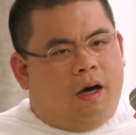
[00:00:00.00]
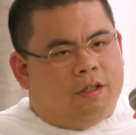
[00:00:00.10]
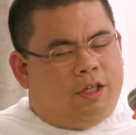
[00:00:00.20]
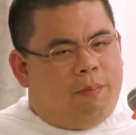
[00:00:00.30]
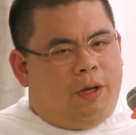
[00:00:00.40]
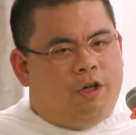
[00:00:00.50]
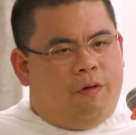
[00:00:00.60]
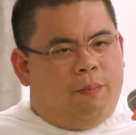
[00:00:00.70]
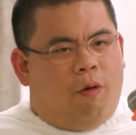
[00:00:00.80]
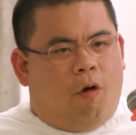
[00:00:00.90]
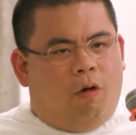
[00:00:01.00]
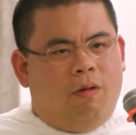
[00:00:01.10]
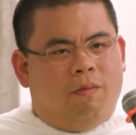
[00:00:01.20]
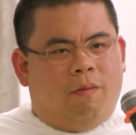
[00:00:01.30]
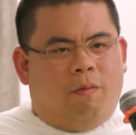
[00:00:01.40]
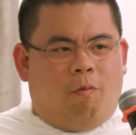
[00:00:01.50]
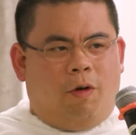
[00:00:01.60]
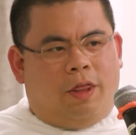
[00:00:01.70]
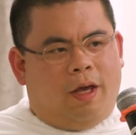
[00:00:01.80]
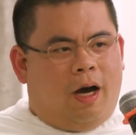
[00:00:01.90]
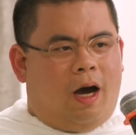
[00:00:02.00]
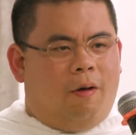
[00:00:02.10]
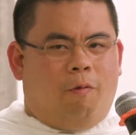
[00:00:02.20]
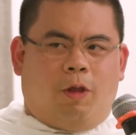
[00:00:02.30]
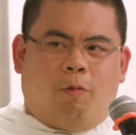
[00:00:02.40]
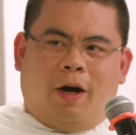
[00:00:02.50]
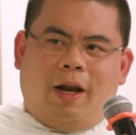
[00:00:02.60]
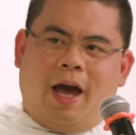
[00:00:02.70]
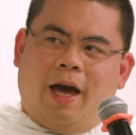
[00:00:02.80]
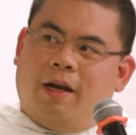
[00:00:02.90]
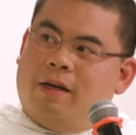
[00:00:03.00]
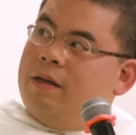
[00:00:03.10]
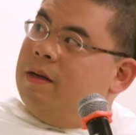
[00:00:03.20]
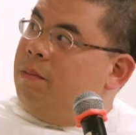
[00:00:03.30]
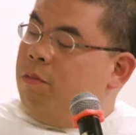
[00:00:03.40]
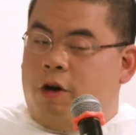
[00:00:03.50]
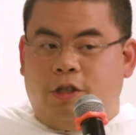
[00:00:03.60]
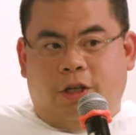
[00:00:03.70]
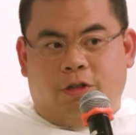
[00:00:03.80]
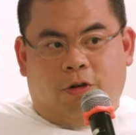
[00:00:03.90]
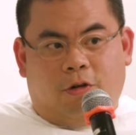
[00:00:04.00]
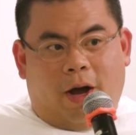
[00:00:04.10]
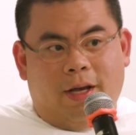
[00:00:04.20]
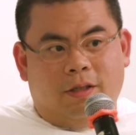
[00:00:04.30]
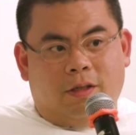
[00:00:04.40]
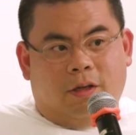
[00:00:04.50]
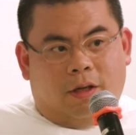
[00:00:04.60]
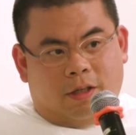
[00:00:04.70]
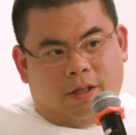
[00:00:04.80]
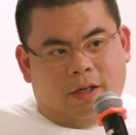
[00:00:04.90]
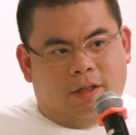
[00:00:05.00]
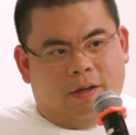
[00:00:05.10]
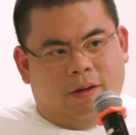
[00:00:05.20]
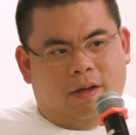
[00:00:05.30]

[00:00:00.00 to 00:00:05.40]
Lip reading: St. Peter and Paul with one hand pointing to Christ in the center,